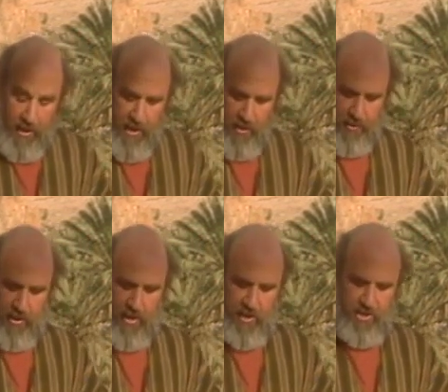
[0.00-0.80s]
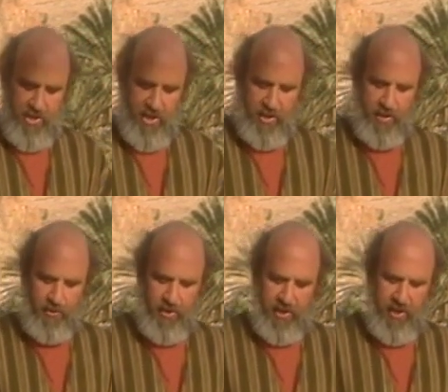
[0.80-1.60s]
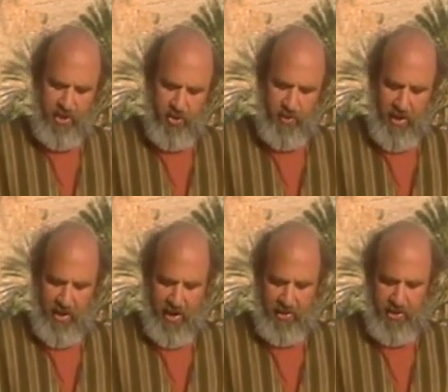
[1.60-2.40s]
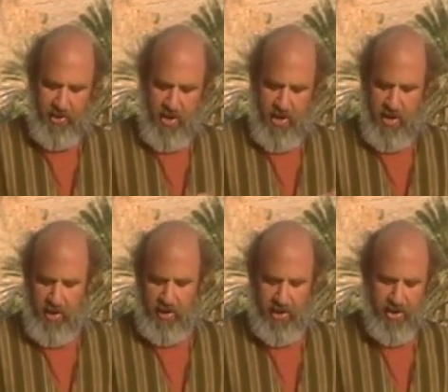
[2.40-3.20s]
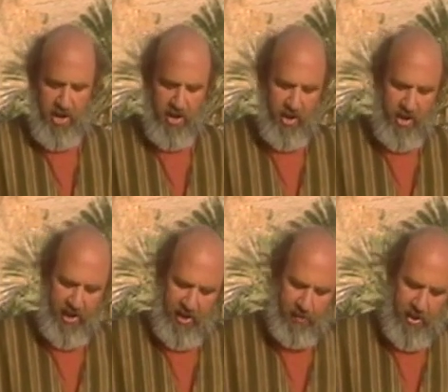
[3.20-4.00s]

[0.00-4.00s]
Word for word: Come and let us sell him to the Ishmaelites, and let not our hand